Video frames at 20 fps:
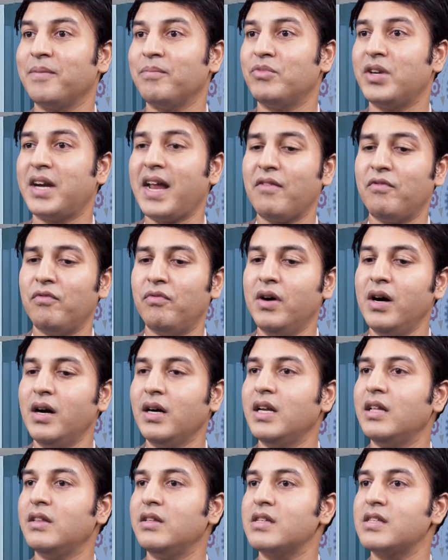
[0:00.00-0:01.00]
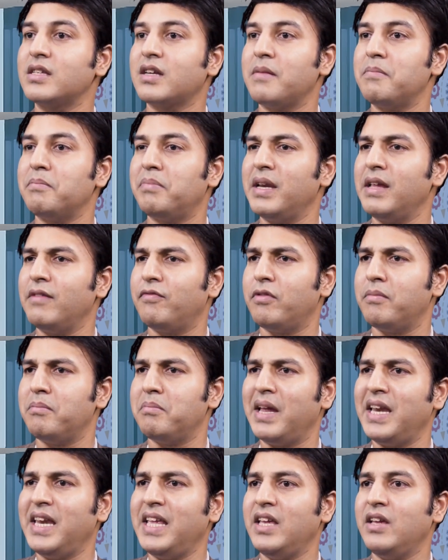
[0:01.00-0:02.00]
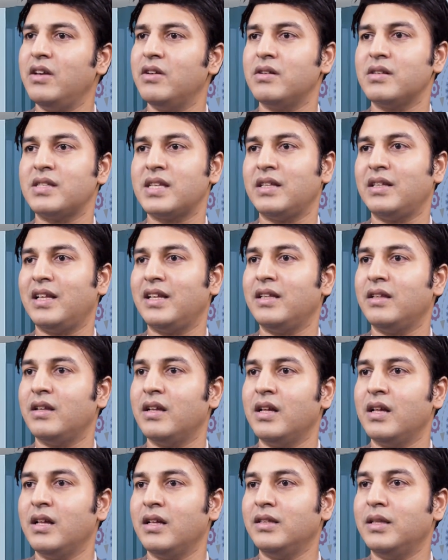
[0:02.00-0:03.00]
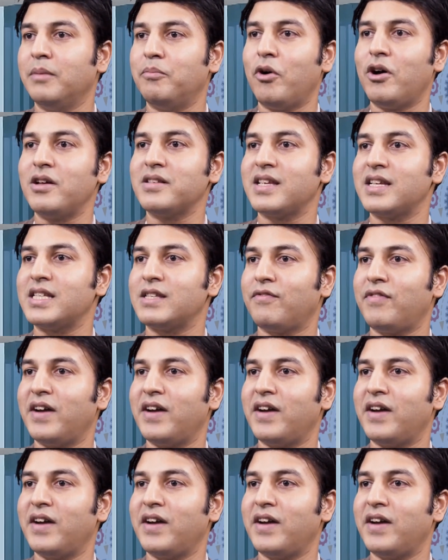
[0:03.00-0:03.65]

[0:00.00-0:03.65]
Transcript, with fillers: That I've worked in this company for many years and then the boss has